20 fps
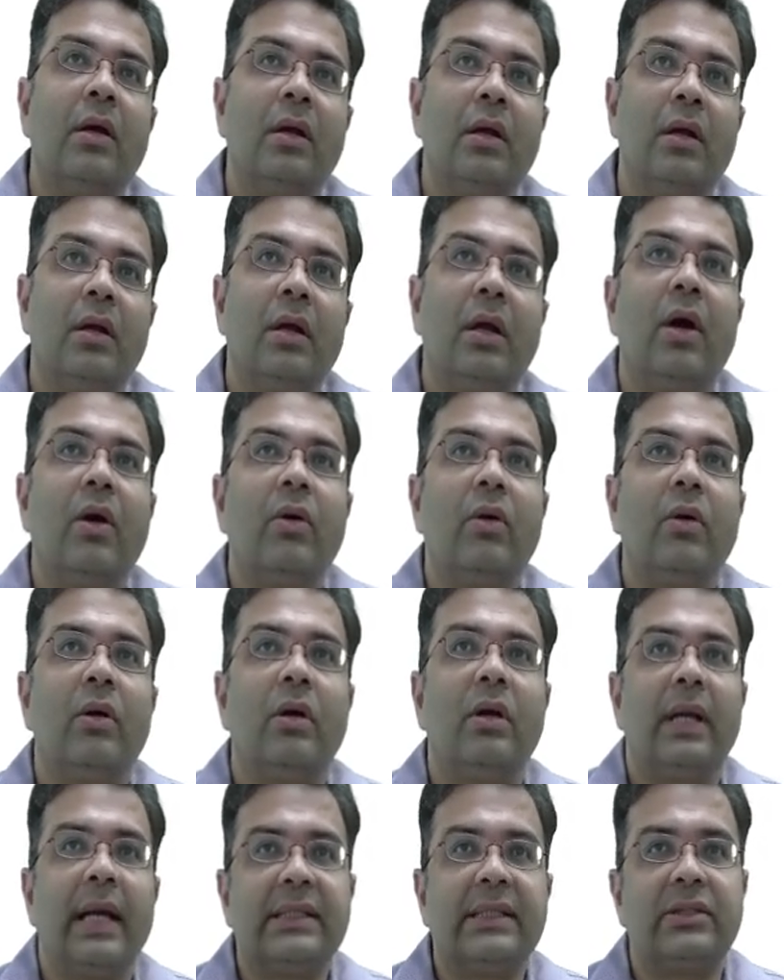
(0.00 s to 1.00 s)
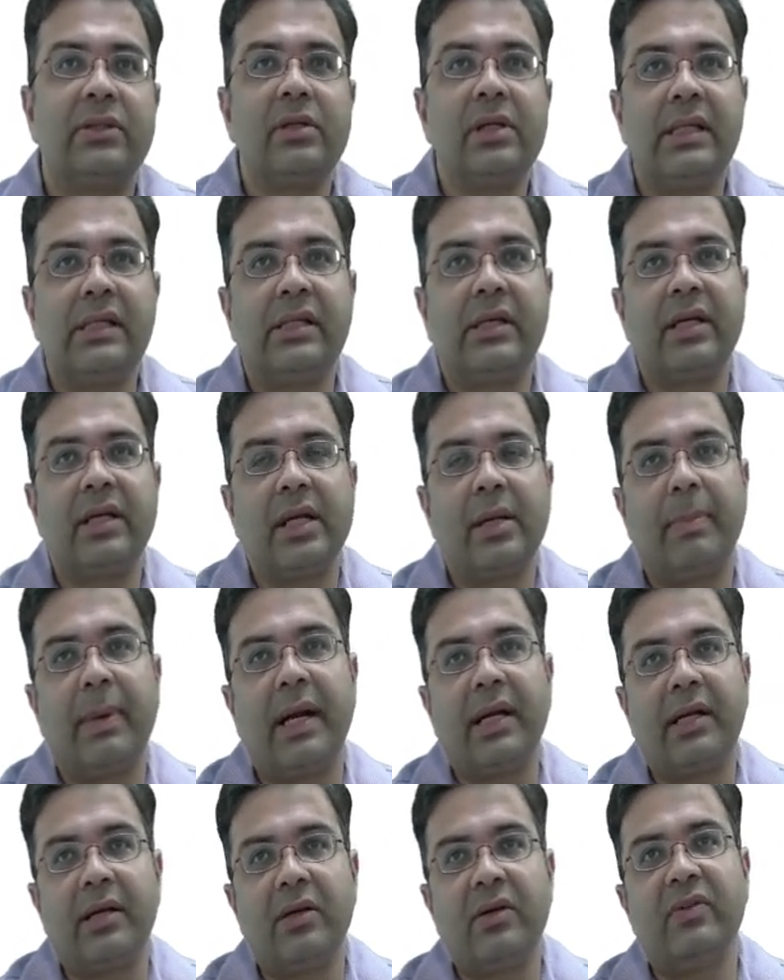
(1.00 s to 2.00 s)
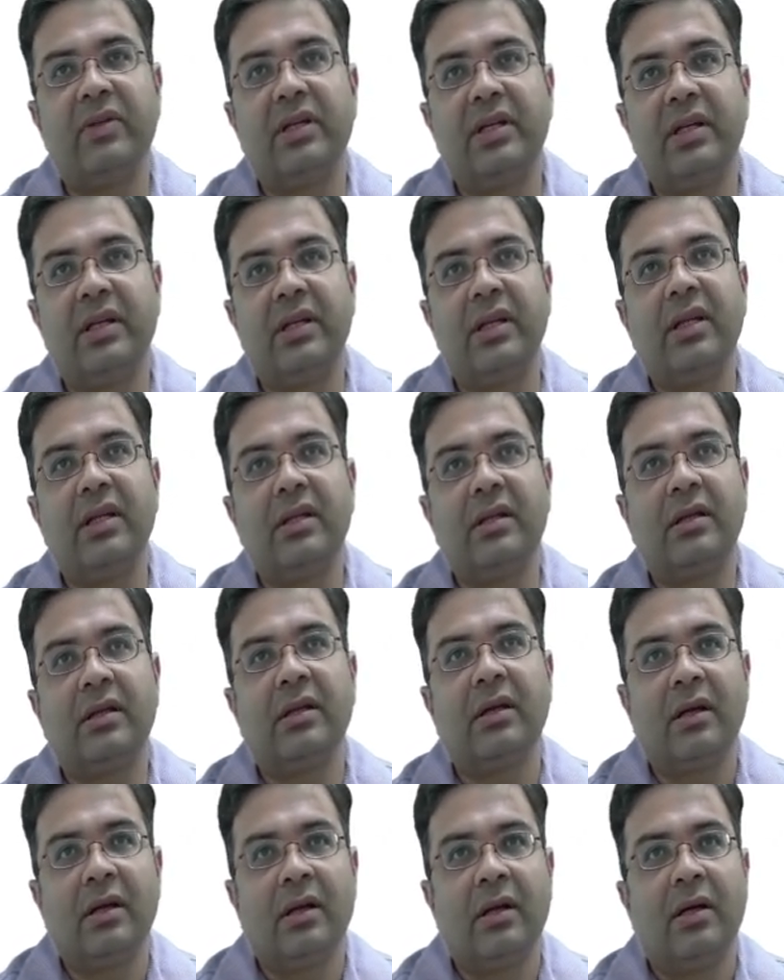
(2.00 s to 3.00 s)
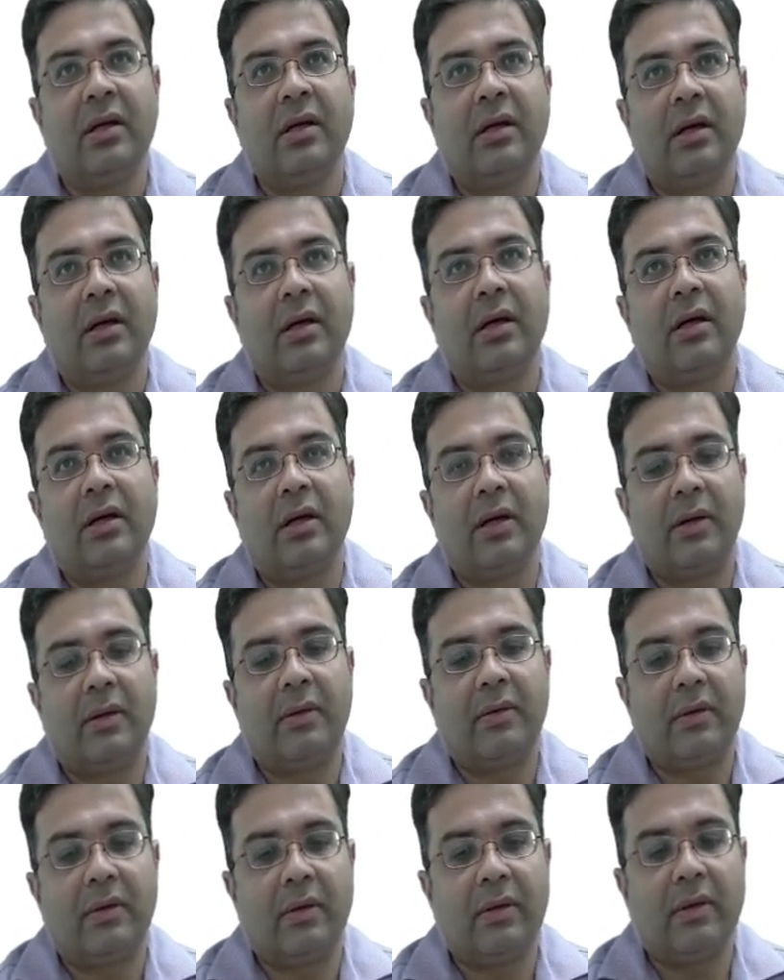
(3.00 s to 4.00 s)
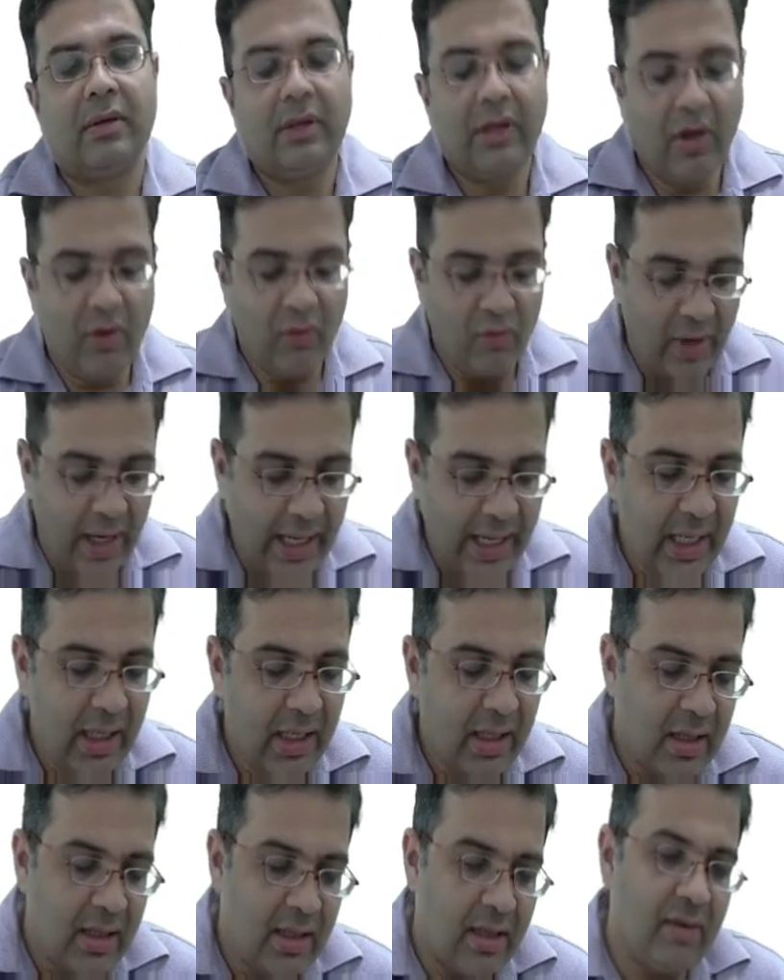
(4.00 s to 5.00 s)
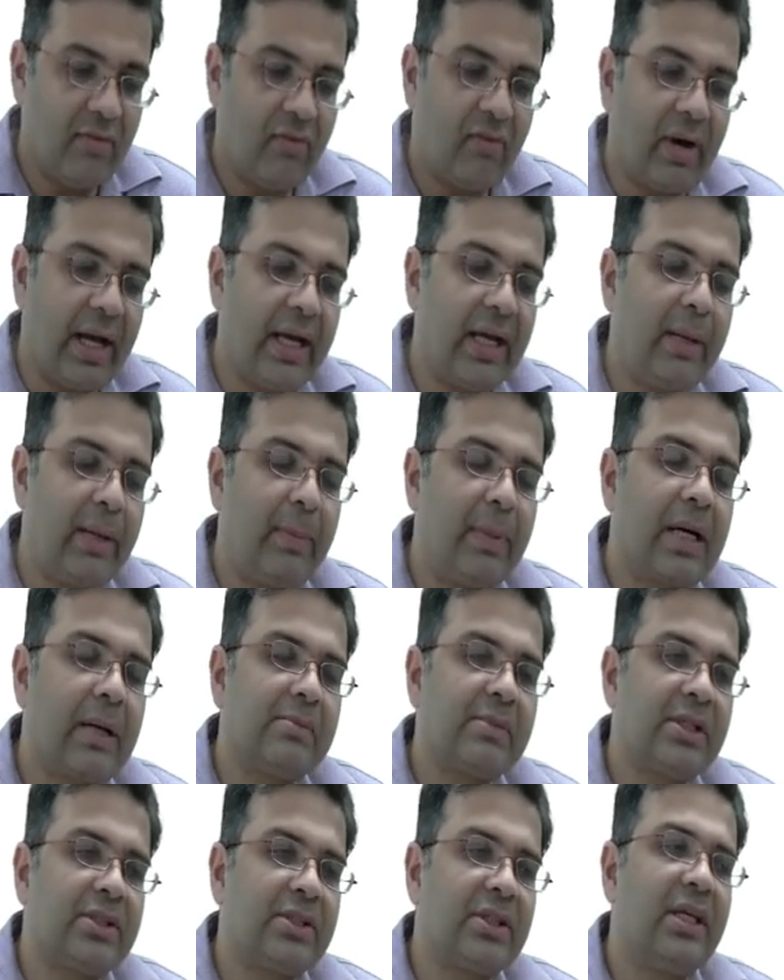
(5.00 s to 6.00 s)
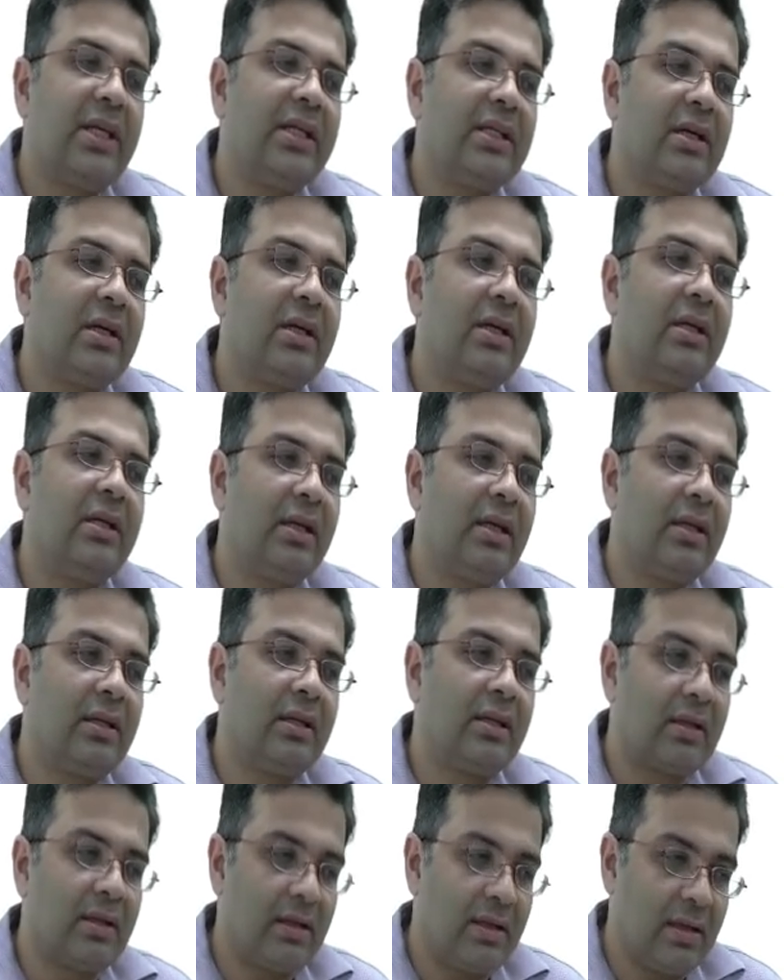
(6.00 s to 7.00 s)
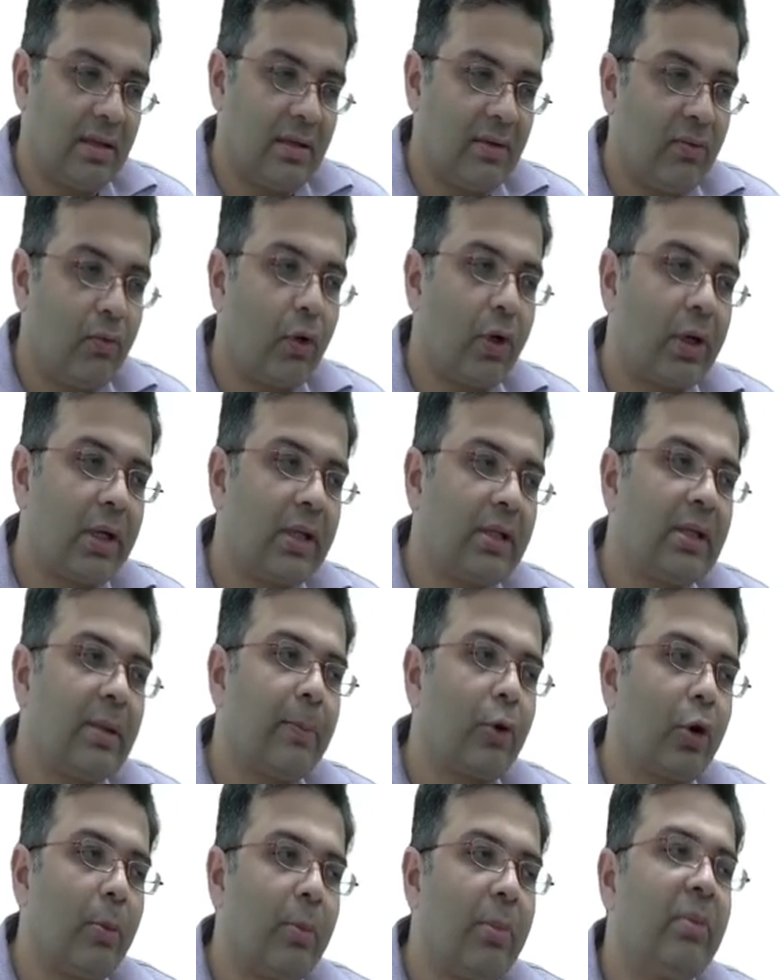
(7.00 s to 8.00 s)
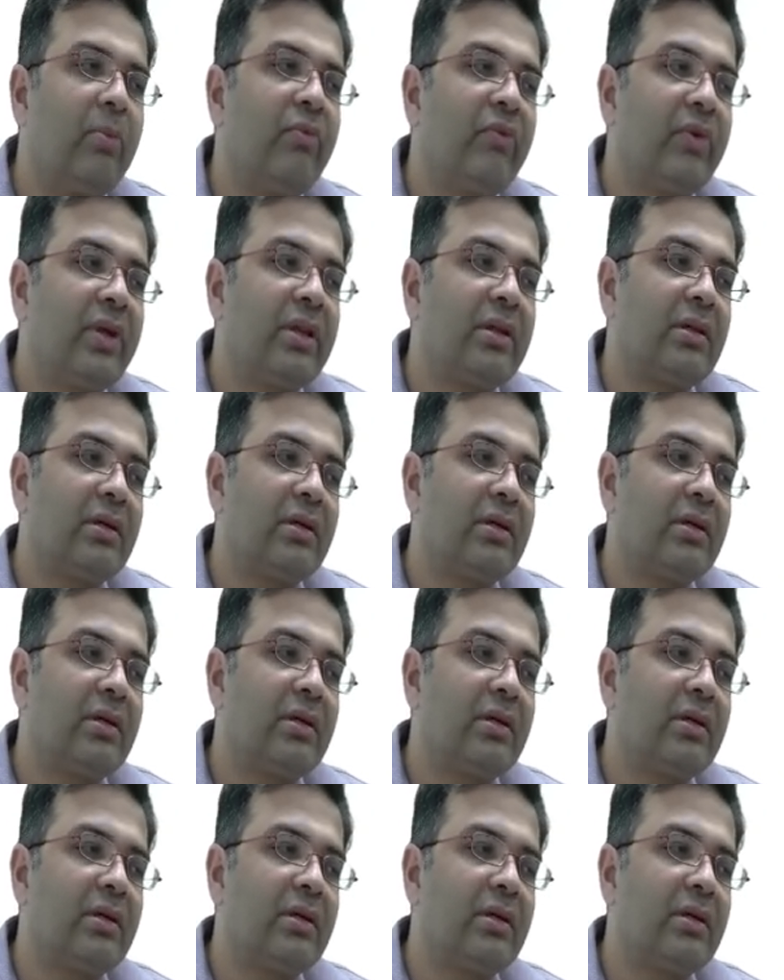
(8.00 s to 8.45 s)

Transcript: Now, natural history and pattern of the disease. Uh, now, why why it becomes such a lethal disease? What is the problem with